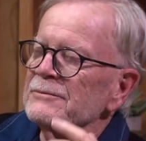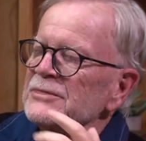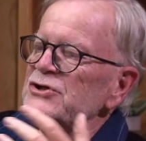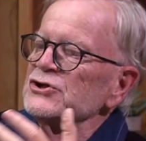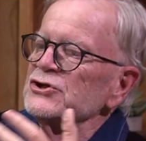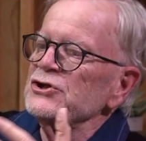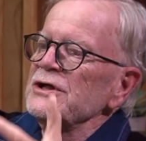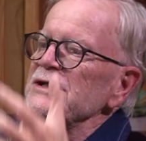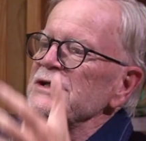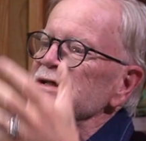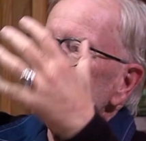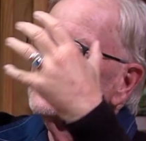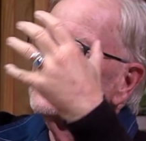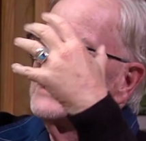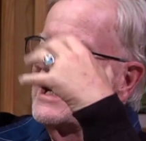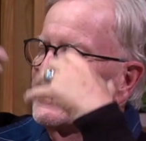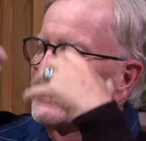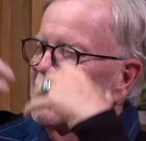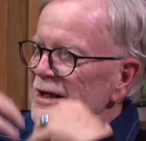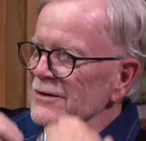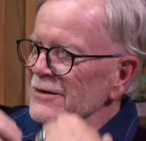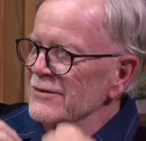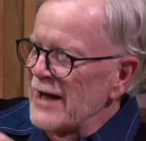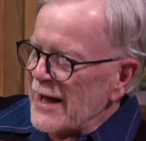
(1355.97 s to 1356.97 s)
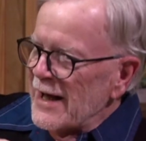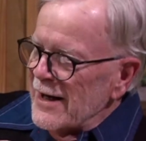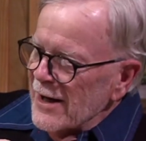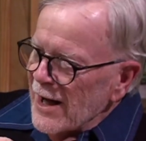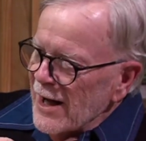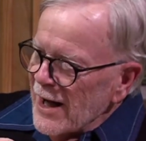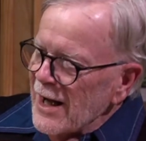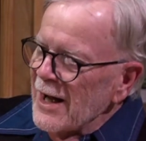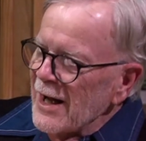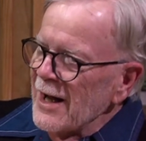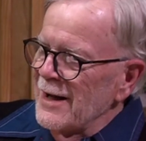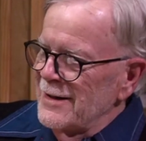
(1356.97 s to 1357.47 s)
she's taking that
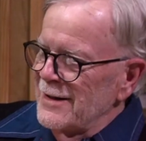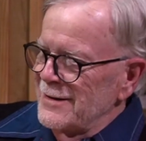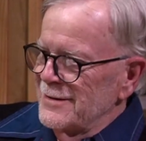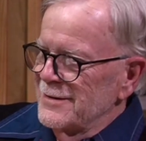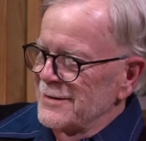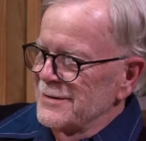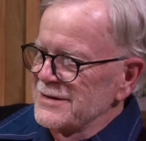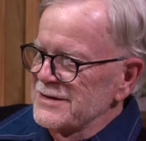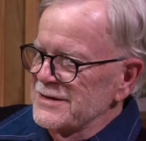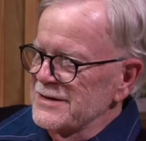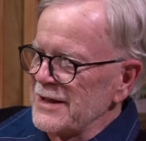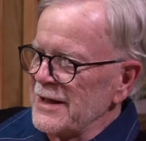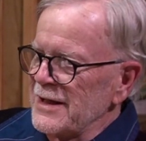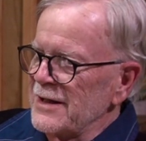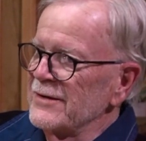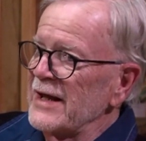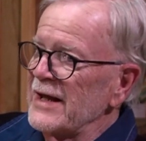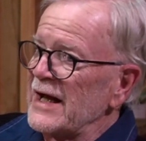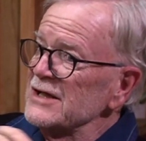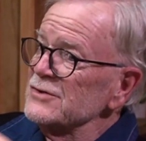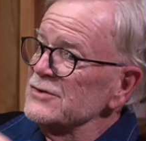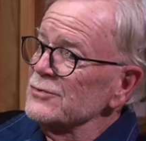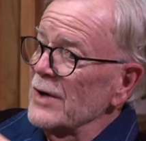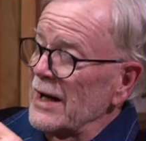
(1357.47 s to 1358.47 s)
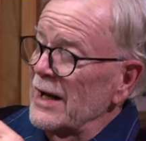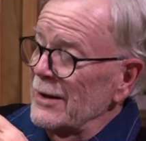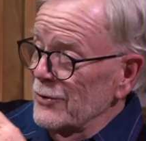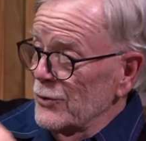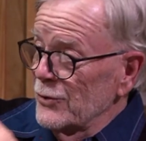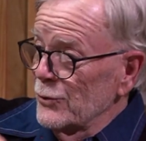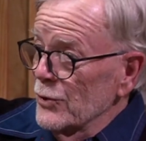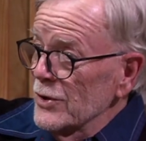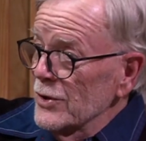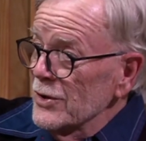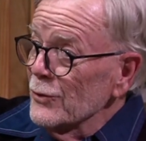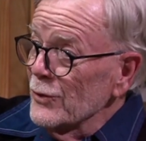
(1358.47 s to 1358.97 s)
on, see, and that's what I would
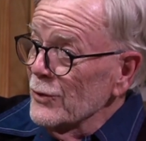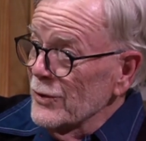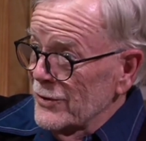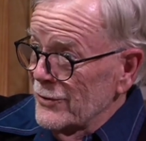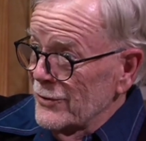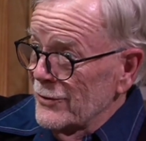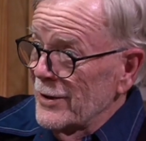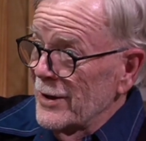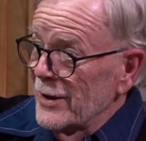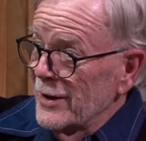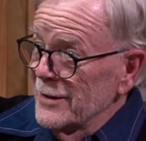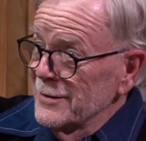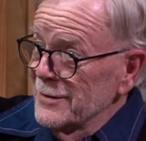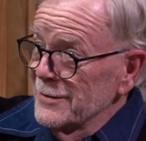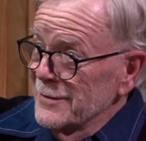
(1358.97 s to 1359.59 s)
work with her on.